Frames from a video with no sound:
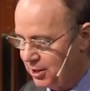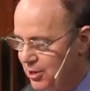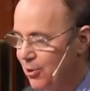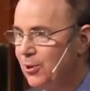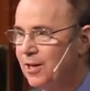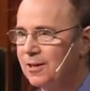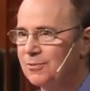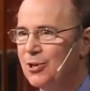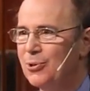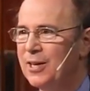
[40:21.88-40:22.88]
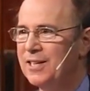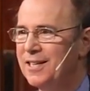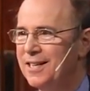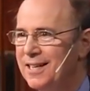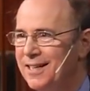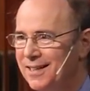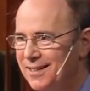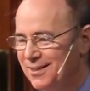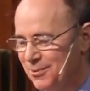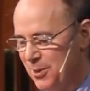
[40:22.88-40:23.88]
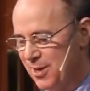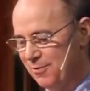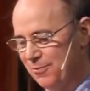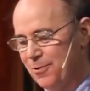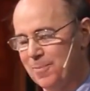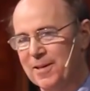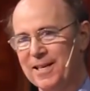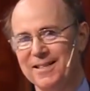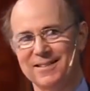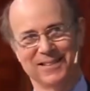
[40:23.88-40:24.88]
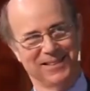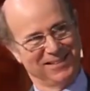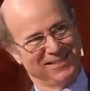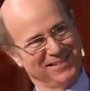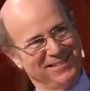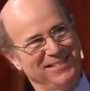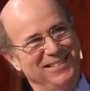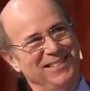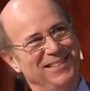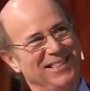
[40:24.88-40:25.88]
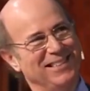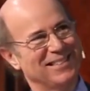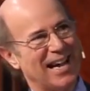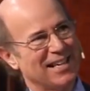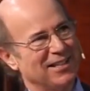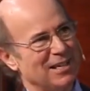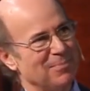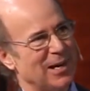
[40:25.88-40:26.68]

the yoga of QED, we can formulate exactly in